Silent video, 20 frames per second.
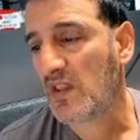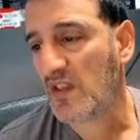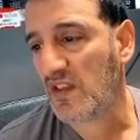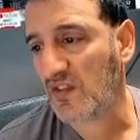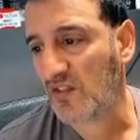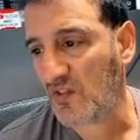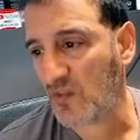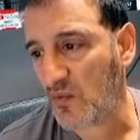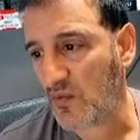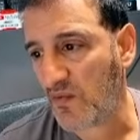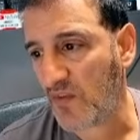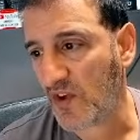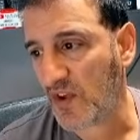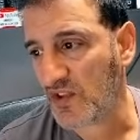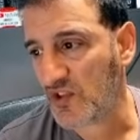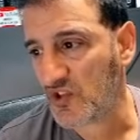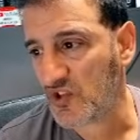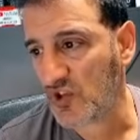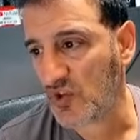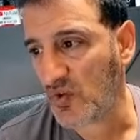this is all
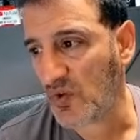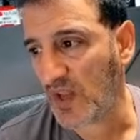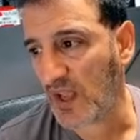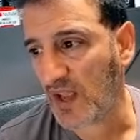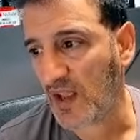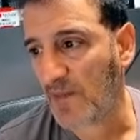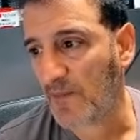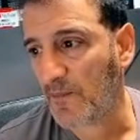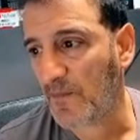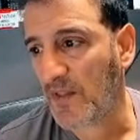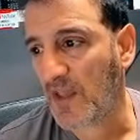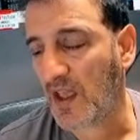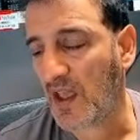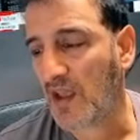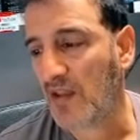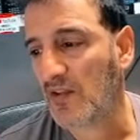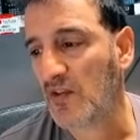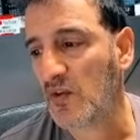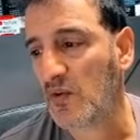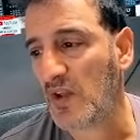fine tuning.
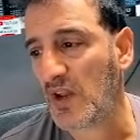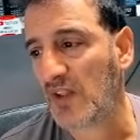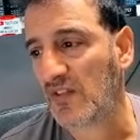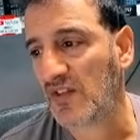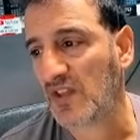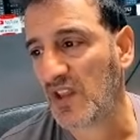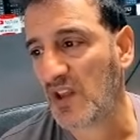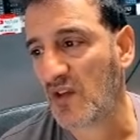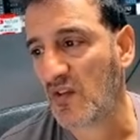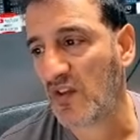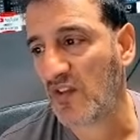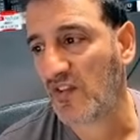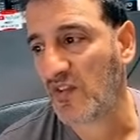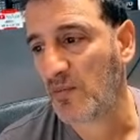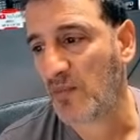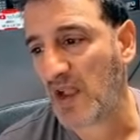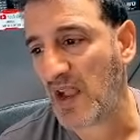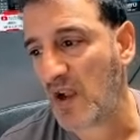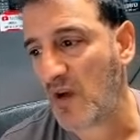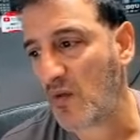Yeah, you can actually increase
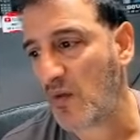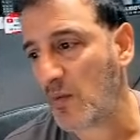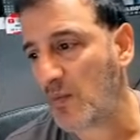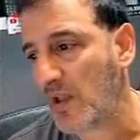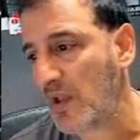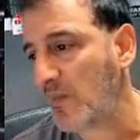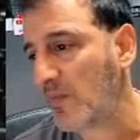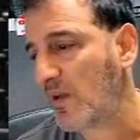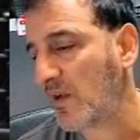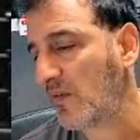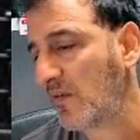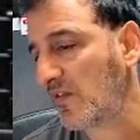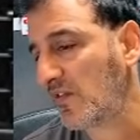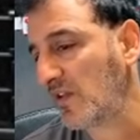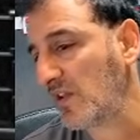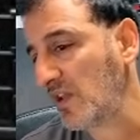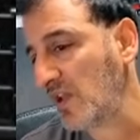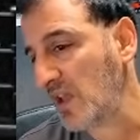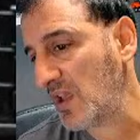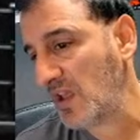the power a bit, but
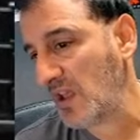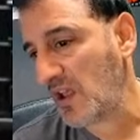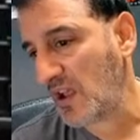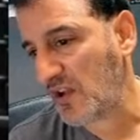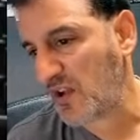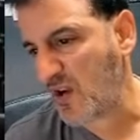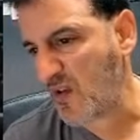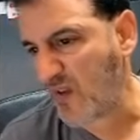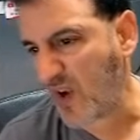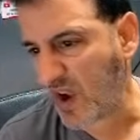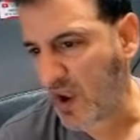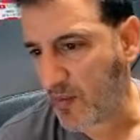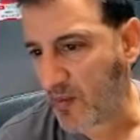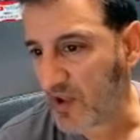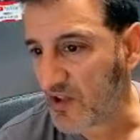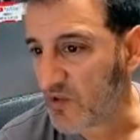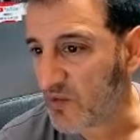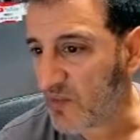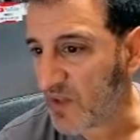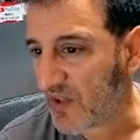obviously I don't
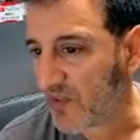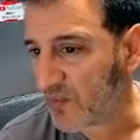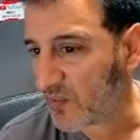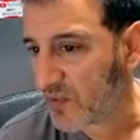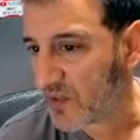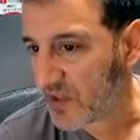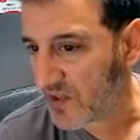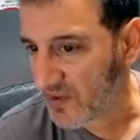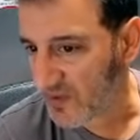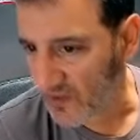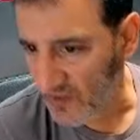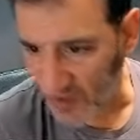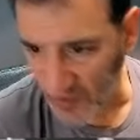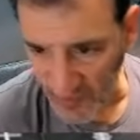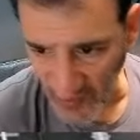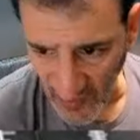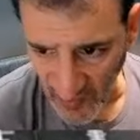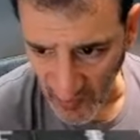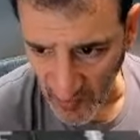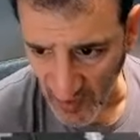recommend you mess with these
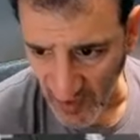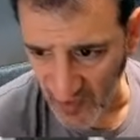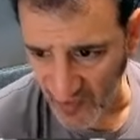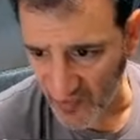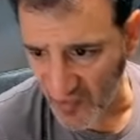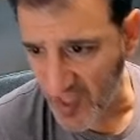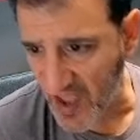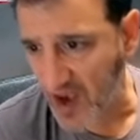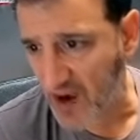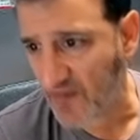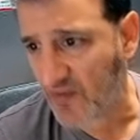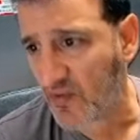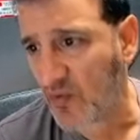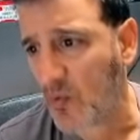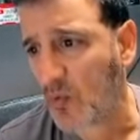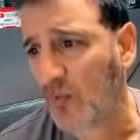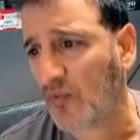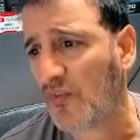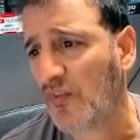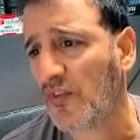settings, but it's there if
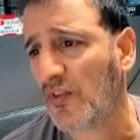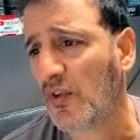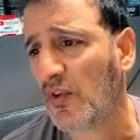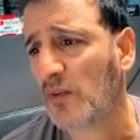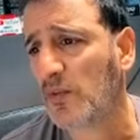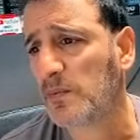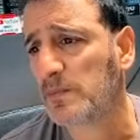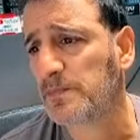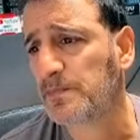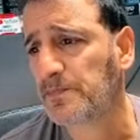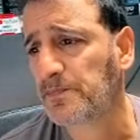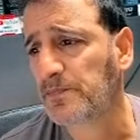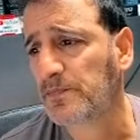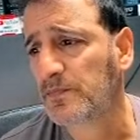you want to.